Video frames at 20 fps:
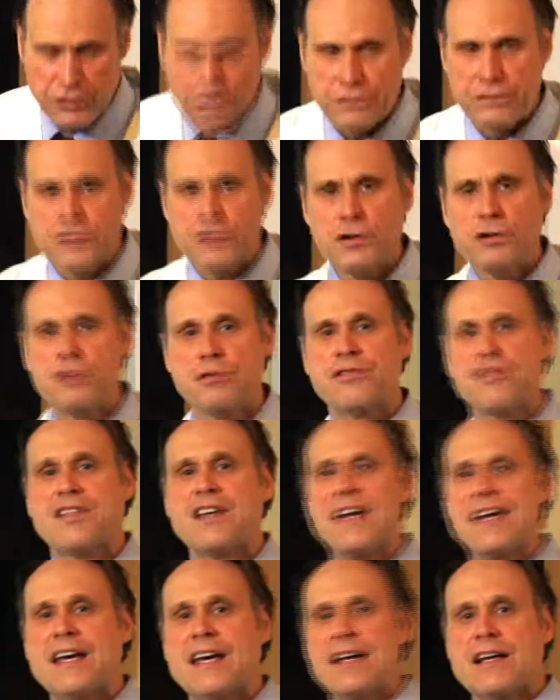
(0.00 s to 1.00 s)
a few
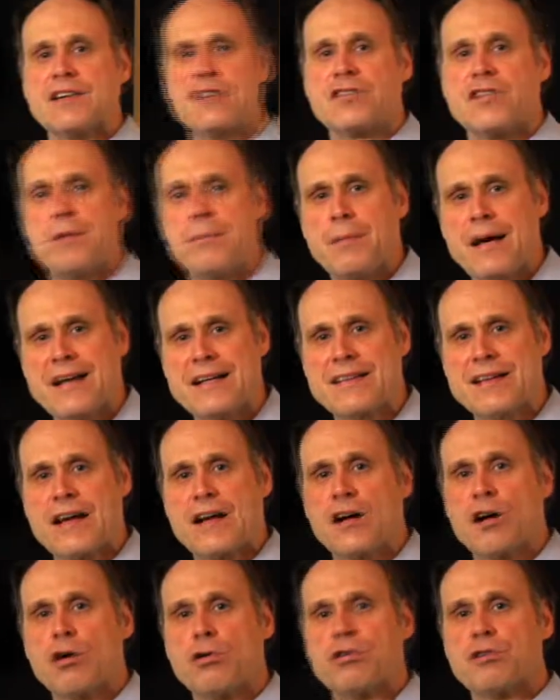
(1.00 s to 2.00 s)
things that make
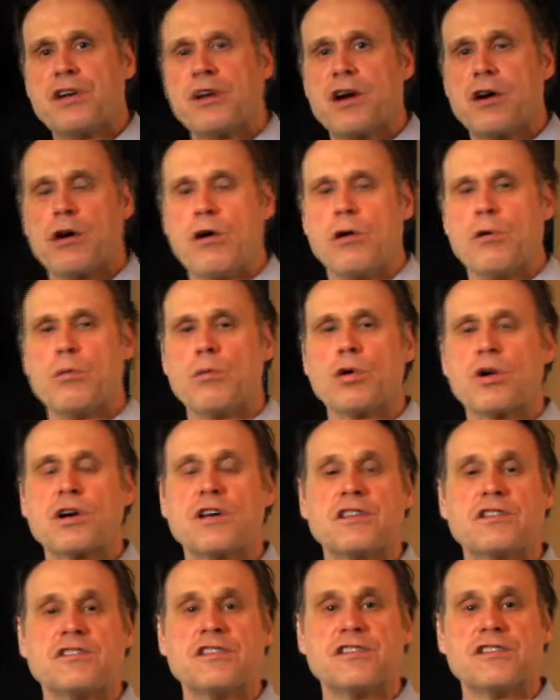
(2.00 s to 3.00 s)
that hole narrow, and we're
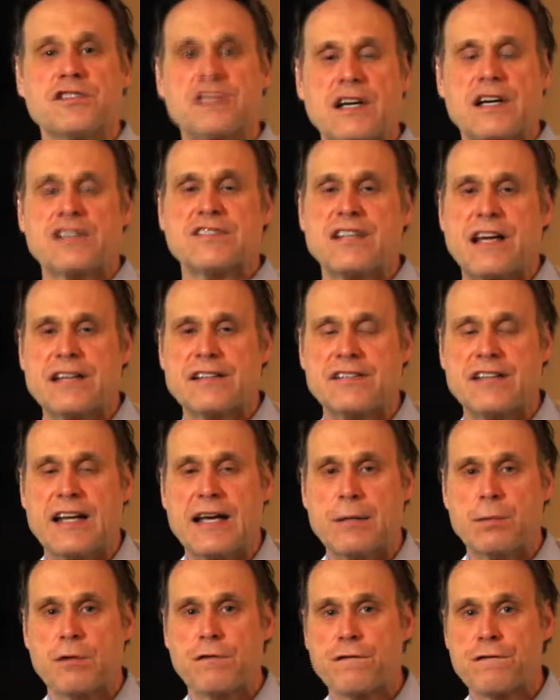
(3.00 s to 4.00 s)
going to discuss that
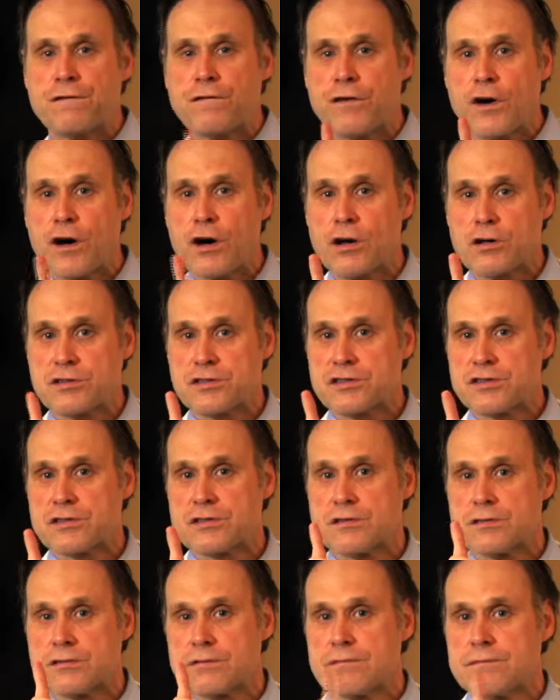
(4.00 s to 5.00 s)
today. But first,
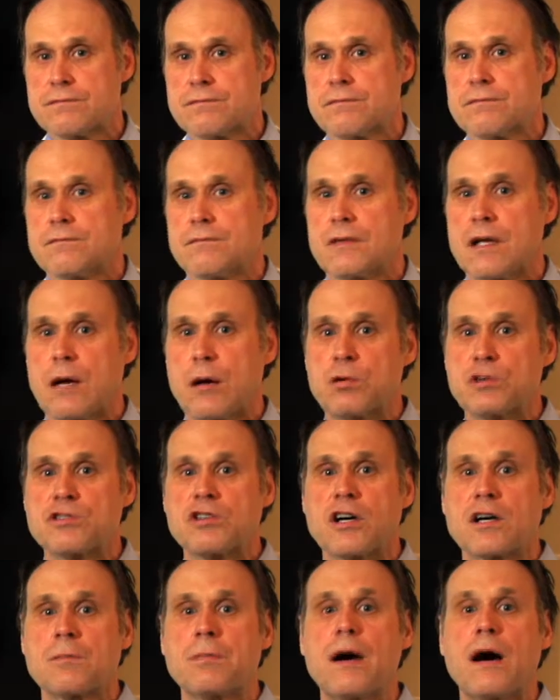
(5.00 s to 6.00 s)
I want to
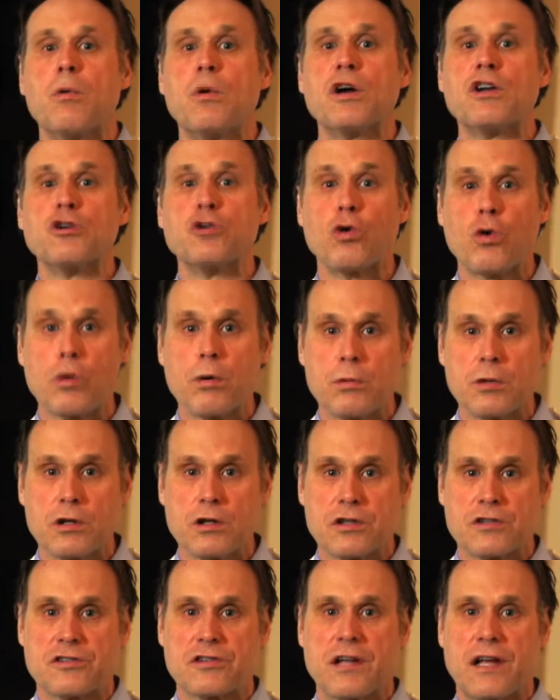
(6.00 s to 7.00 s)
talk about what normal
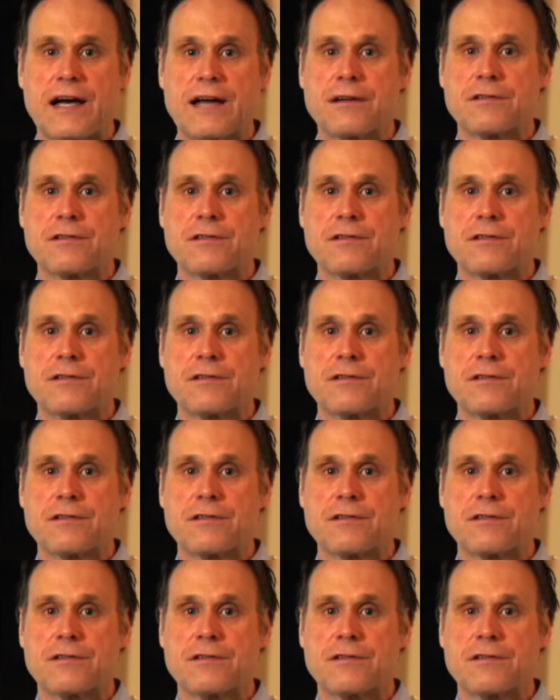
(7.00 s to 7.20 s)
looks like.